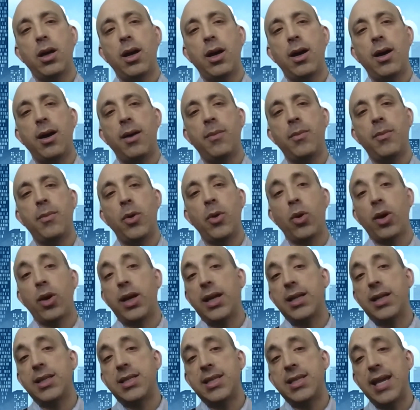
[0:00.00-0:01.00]
or
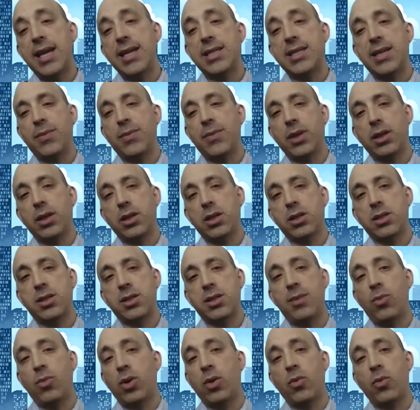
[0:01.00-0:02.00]
again, say something to
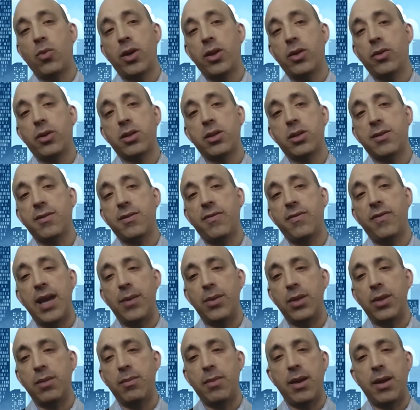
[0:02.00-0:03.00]
someone, whether it's a
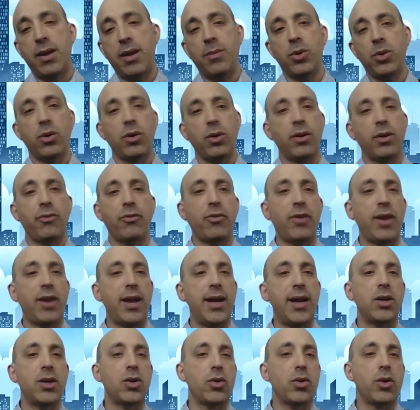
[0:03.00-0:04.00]
family member or a
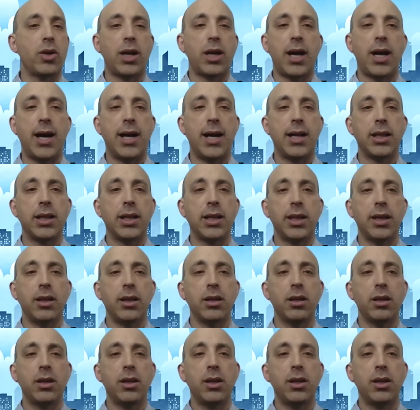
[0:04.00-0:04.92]
friend or a colleague.